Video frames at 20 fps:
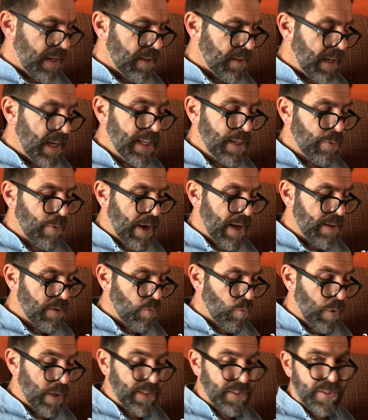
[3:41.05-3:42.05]
Anyway,
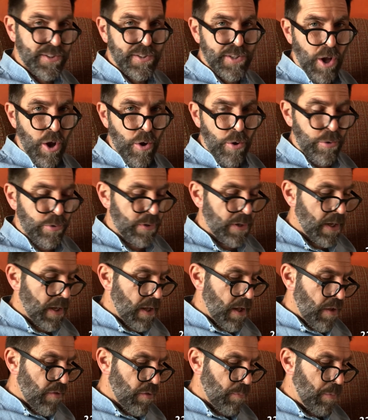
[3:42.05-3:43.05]
once sown,
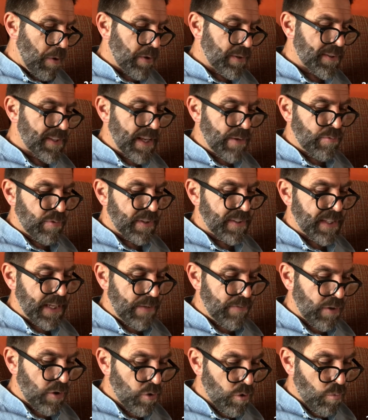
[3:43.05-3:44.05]
the pots then receive
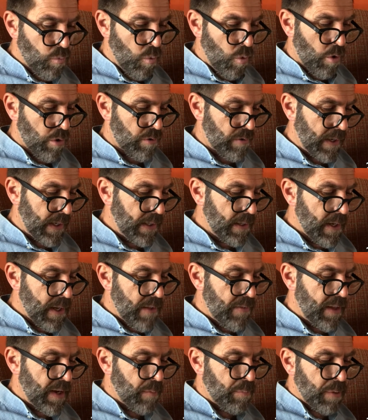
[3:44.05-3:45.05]
a good watering,
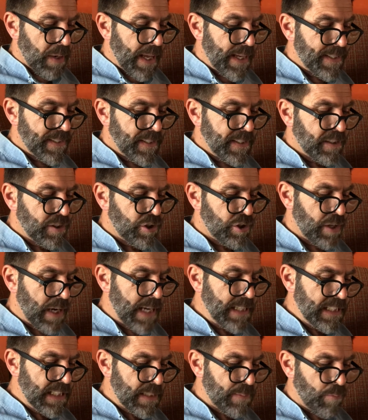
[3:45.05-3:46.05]
then are placed in a
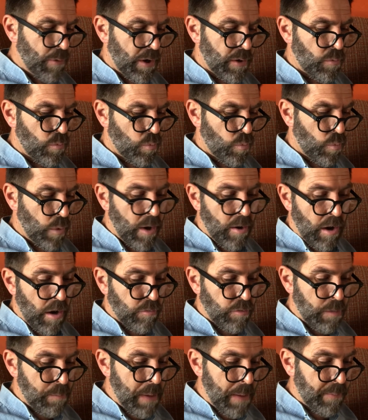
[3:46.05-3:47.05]
shady spot where I'll
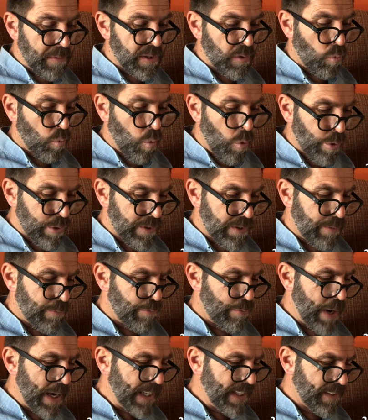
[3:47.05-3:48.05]
remember to water them
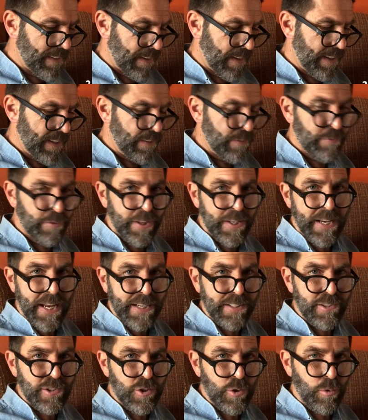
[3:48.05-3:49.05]
regularly for the
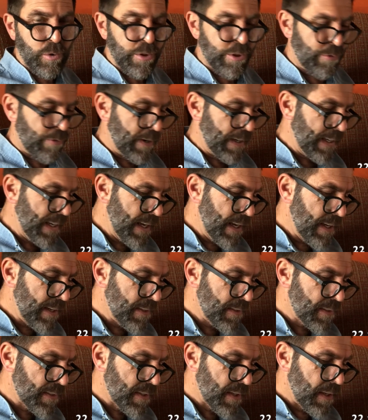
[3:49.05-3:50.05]
next 2 or 3
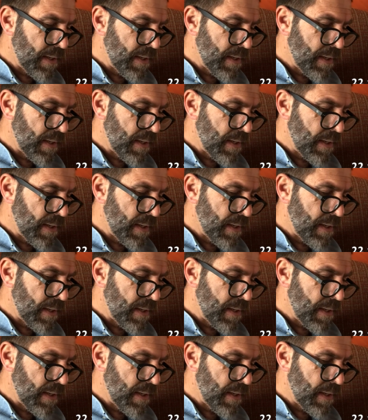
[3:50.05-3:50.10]
years.